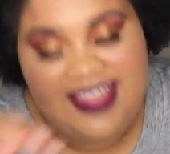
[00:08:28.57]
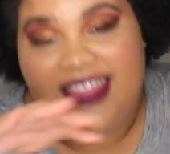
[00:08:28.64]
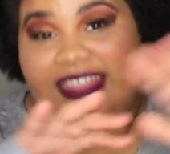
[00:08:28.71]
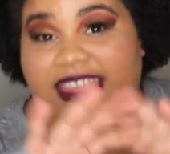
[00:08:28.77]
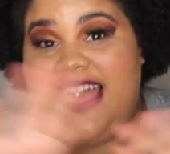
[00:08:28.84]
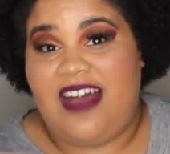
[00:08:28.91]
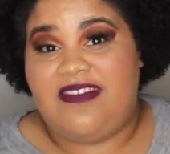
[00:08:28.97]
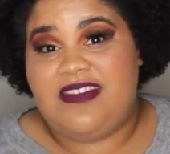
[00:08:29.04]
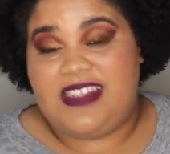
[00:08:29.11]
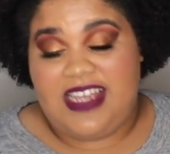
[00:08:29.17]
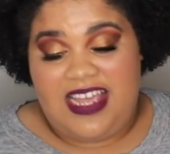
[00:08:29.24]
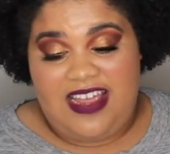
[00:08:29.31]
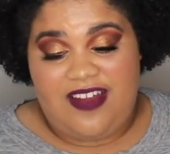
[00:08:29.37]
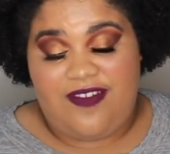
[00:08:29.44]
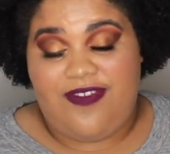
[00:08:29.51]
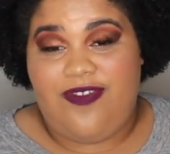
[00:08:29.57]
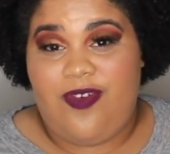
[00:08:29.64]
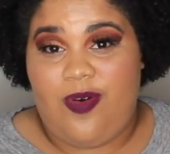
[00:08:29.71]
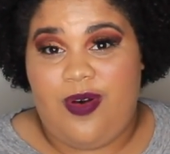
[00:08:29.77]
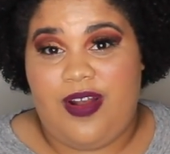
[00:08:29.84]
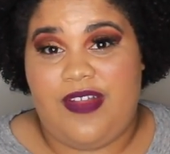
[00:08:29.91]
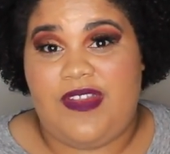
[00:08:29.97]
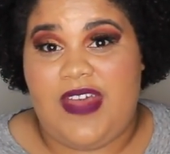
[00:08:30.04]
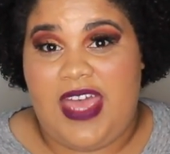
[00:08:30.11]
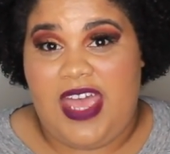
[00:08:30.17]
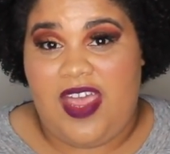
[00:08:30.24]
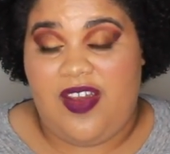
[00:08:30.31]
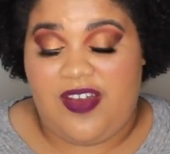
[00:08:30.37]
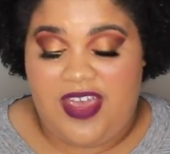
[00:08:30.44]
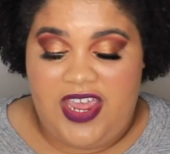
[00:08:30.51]
That was it for the
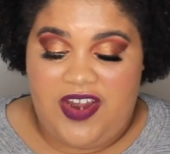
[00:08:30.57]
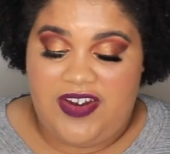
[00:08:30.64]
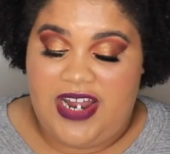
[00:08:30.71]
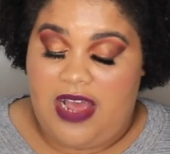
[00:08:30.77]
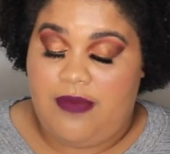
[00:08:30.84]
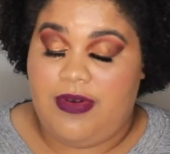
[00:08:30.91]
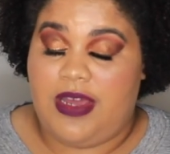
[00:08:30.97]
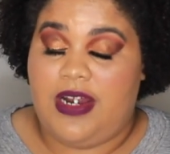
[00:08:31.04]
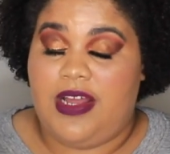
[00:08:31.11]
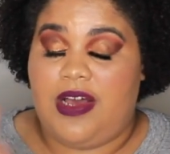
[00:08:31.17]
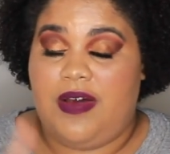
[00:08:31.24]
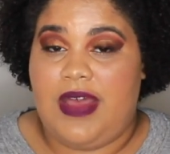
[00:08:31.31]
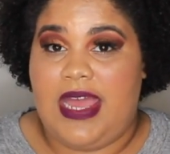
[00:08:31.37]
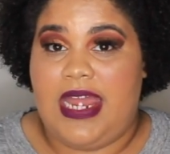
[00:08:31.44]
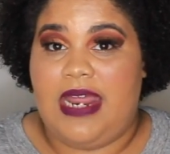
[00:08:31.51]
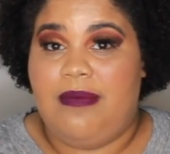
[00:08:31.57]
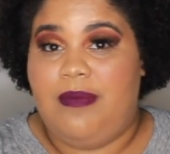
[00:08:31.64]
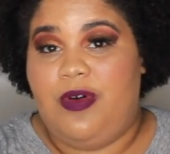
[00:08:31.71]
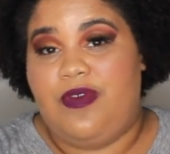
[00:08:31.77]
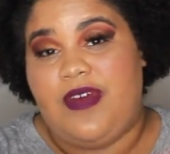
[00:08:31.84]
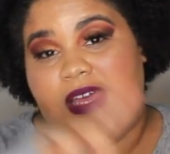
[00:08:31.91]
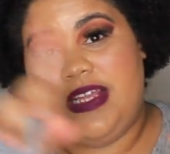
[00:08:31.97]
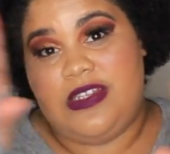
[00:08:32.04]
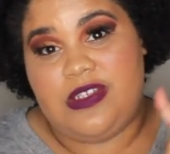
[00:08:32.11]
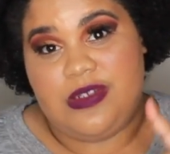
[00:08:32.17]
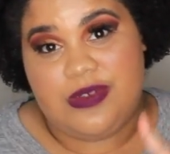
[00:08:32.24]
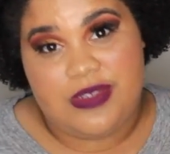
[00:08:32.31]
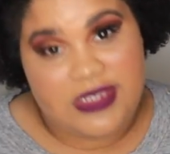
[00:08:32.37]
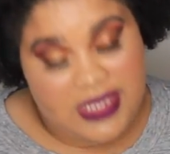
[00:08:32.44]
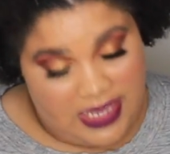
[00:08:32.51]
hair care. Now we're gonna go ahead and move
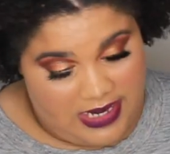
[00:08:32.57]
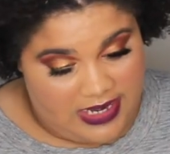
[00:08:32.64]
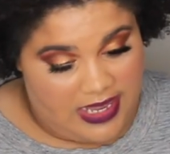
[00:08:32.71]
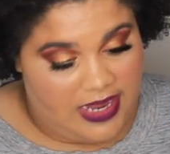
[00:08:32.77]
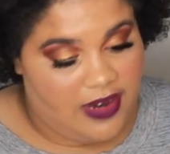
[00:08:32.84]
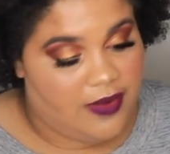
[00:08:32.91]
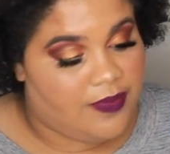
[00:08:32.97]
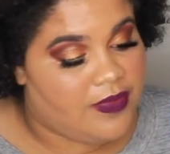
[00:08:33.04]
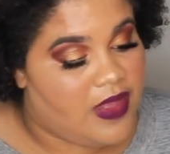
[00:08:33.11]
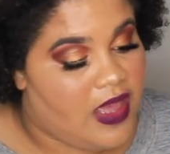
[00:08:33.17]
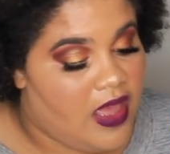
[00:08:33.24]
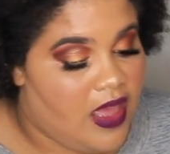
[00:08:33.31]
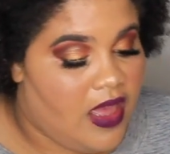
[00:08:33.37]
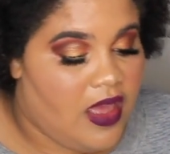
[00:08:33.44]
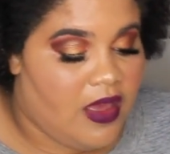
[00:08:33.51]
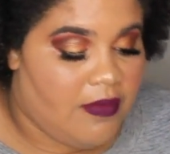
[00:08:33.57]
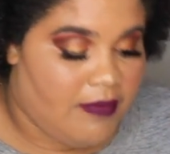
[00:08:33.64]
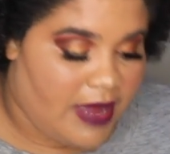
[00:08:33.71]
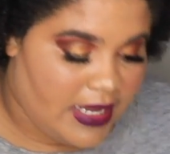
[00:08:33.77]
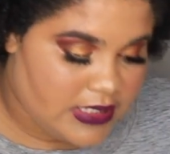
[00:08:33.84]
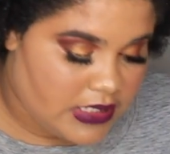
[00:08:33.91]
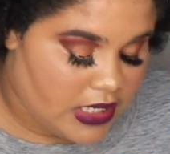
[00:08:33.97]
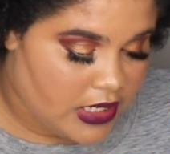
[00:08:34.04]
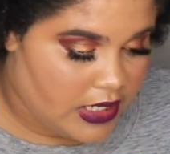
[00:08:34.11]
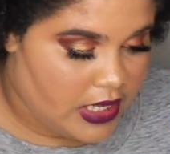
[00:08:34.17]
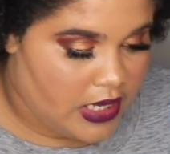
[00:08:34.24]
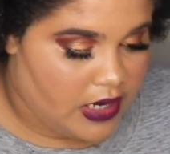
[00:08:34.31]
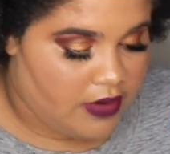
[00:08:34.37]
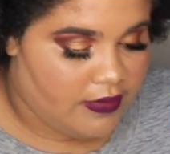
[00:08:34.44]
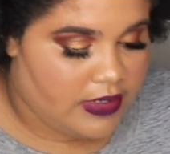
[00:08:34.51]
into skincare. My
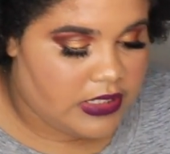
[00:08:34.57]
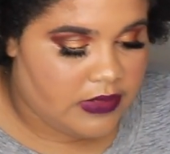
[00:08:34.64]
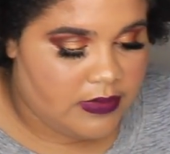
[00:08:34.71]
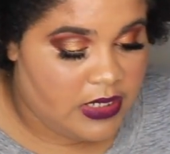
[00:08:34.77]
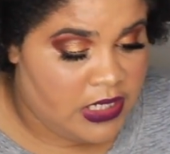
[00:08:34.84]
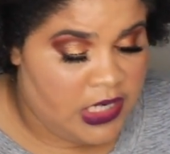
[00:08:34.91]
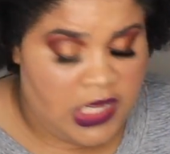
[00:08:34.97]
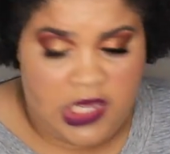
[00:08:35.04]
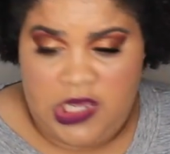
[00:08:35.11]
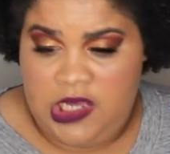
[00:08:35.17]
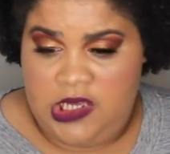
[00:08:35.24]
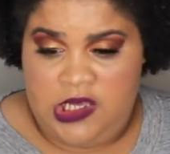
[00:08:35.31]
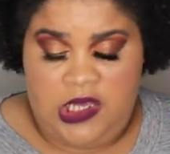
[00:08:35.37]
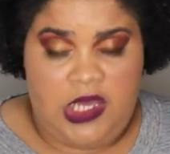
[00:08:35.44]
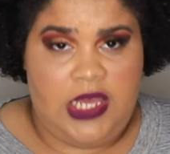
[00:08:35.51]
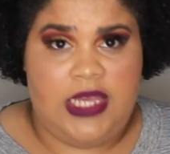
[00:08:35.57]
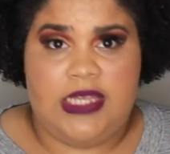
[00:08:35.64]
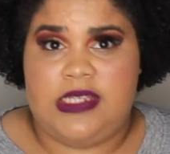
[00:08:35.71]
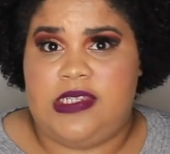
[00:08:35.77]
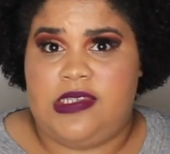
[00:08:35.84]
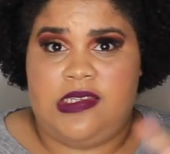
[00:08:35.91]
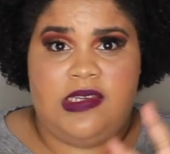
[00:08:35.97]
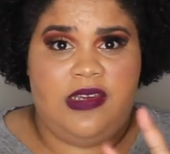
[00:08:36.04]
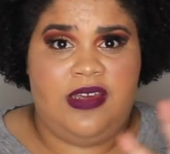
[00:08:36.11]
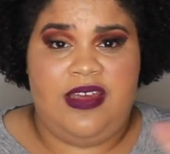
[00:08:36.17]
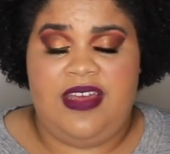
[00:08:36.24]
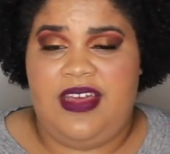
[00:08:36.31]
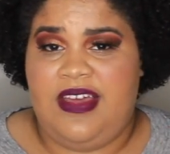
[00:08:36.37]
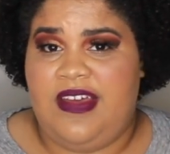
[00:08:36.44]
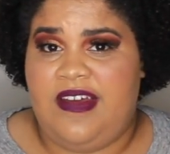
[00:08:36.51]
skincare regimen is
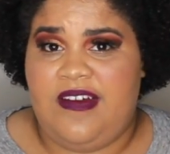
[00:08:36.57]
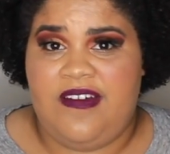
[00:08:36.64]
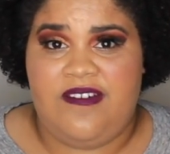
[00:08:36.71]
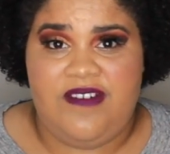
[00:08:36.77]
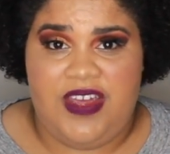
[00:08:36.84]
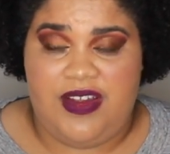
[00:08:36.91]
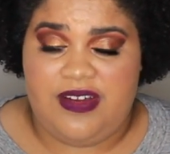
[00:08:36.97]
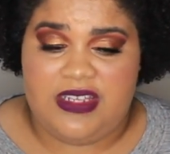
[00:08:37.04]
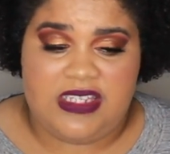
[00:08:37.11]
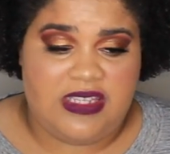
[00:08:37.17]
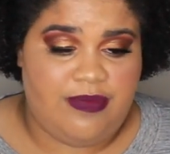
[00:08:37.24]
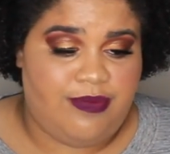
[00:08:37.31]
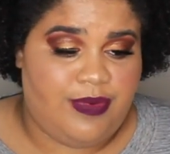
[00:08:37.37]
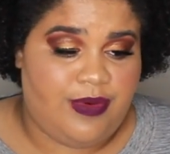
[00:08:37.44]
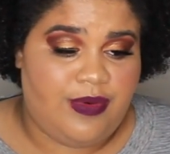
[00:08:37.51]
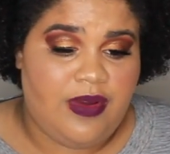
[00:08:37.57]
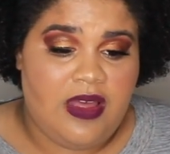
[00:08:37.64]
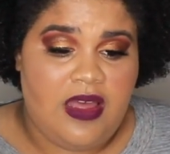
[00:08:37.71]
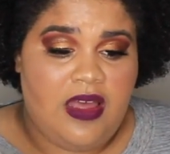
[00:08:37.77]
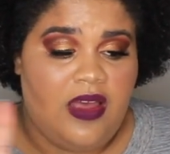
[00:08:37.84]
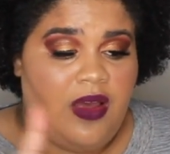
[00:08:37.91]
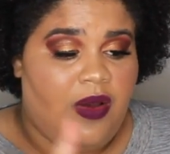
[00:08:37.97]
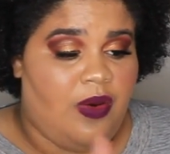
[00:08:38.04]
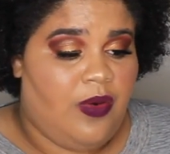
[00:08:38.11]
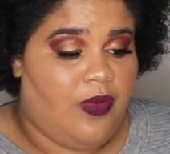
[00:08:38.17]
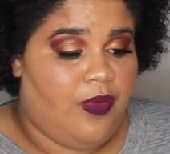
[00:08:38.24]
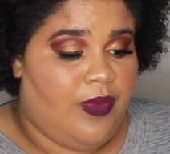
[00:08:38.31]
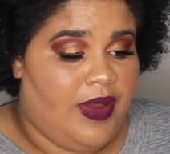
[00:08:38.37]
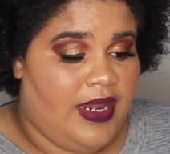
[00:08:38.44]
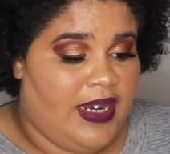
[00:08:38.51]
very simple.
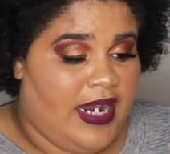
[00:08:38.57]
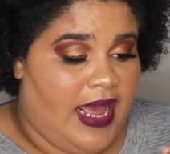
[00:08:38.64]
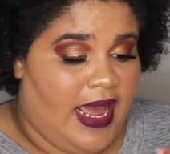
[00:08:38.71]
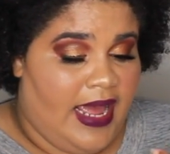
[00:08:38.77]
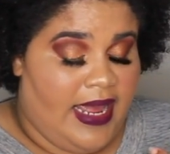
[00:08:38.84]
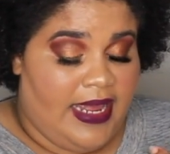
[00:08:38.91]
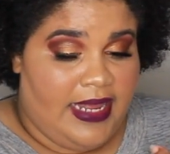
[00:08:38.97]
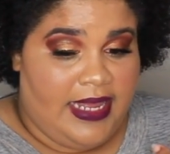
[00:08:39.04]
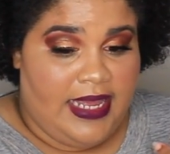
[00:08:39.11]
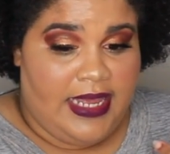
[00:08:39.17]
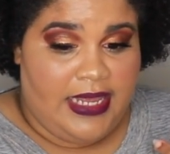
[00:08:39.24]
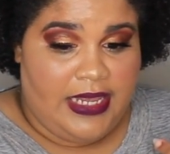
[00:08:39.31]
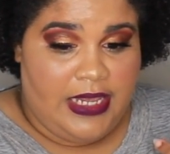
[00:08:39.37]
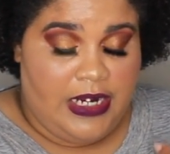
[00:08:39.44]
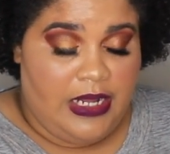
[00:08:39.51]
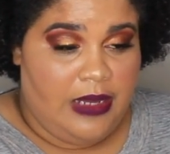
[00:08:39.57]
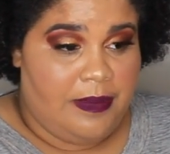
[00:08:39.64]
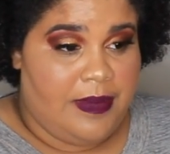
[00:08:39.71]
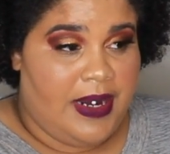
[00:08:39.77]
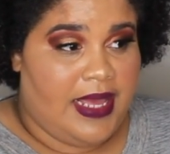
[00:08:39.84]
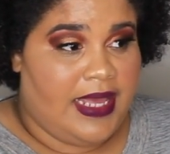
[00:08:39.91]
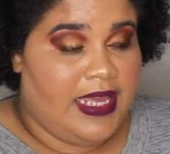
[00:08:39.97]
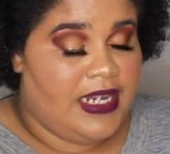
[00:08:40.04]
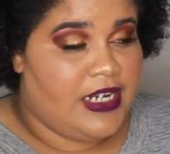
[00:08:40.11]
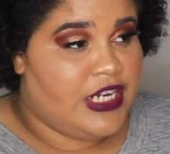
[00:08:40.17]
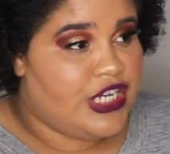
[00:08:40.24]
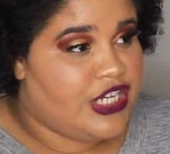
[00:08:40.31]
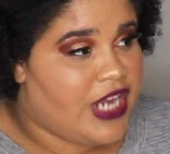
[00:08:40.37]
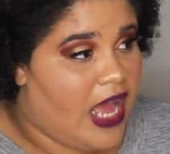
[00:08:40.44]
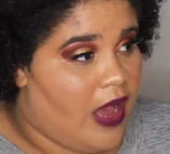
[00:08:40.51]
When I get up and I get in
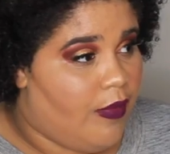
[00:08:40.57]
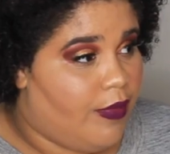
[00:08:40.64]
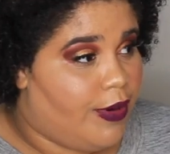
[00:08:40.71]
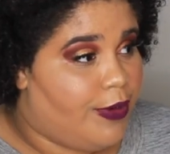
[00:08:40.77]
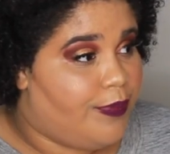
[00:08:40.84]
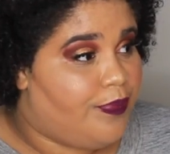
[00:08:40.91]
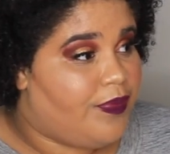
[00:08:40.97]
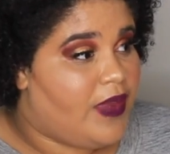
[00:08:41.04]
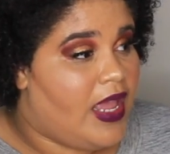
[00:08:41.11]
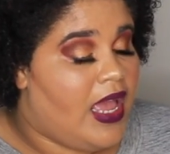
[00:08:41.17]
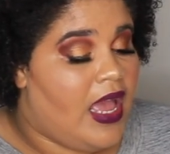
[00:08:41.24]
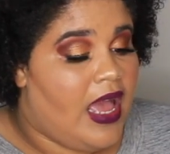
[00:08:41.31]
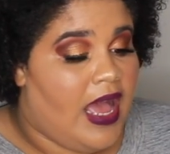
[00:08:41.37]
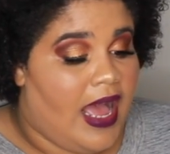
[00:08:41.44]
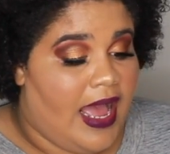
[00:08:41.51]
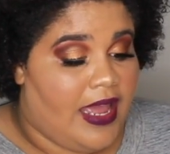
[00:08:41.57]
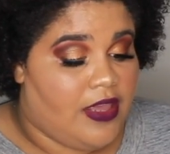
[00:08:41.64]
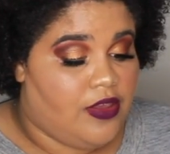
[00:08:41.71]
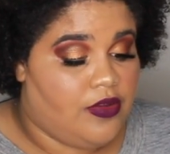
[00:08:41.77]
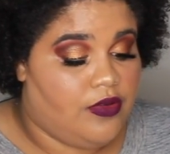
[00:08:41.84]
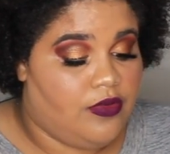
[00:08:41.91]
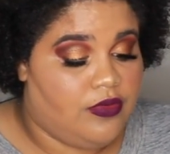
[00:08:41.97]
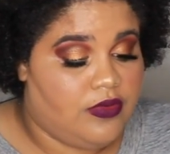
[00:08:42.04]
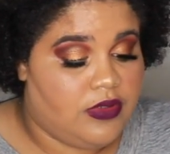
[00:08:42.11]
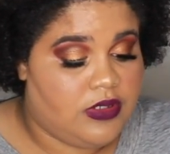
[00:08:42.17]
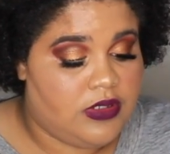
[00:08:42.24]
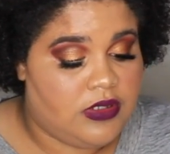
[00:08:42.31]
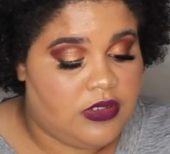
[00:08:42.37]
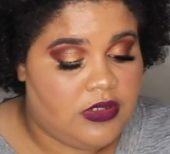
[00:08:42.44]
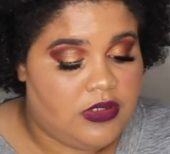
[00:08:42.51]
the shower, I
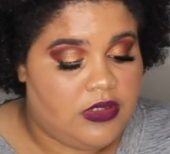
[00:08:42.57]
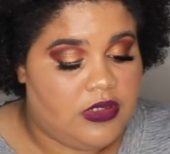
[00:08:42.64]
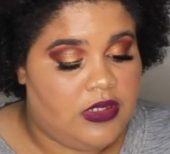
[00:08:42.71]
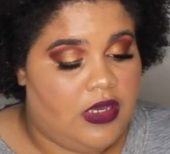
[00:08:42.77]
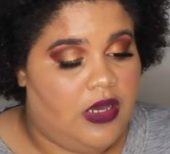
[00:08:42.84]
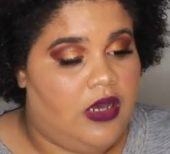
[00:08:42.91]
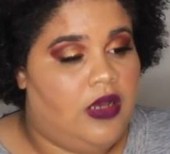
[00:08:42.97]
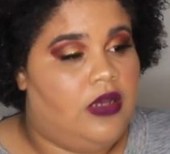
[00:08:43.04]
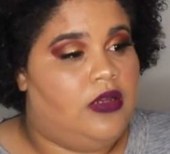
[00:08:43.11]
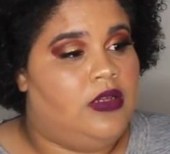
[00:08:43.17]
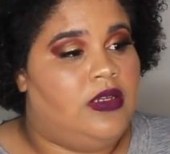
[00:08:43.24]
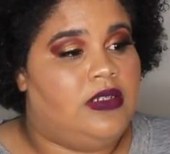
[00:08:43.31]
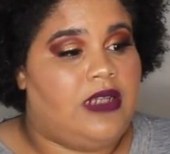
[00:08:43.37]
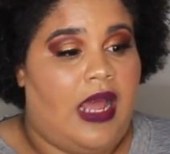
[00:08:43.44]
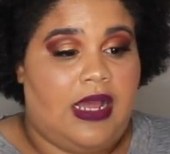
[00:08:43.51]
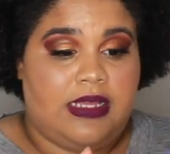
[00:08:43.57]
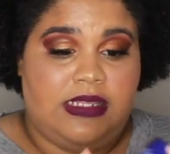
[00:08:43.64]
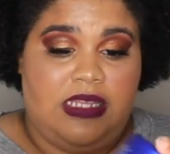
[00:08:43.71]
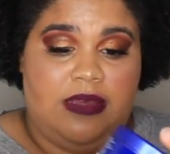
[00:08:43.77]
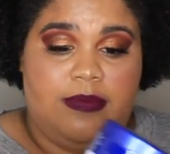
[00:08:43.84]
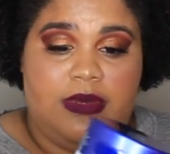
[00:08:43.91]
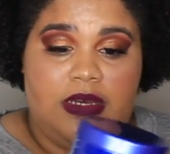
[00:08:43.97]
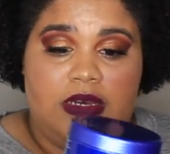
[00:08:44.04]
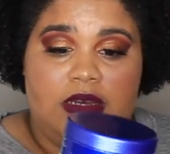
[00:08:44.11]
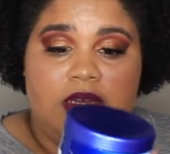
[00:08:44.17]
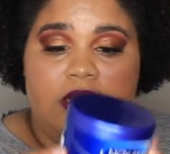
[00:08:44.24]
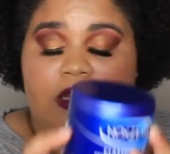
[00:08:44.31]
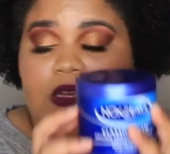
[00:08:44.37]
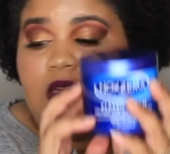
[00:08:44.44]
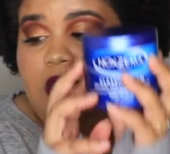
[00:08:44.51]
use the Noxzema